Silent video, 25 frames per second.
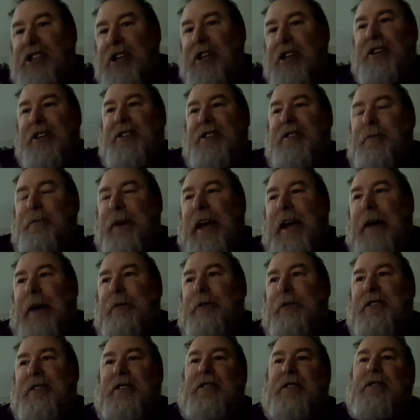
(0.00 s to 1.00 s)
in it to be
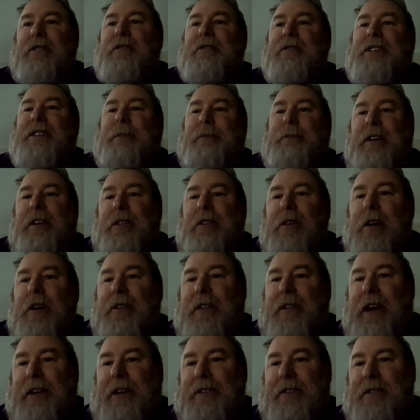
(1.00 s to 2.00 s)
able to use something like
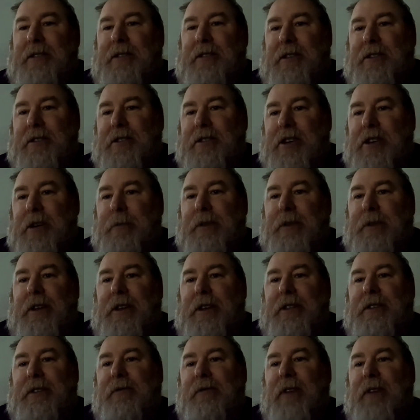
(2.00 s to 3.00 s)
that to determine
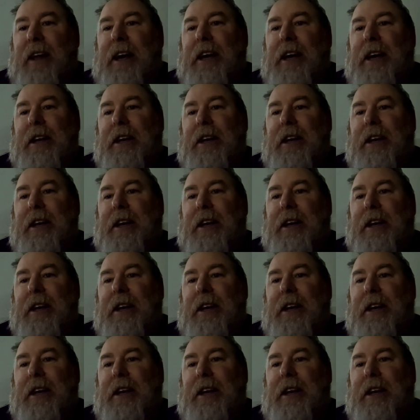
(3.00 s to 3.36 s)
that it's flat.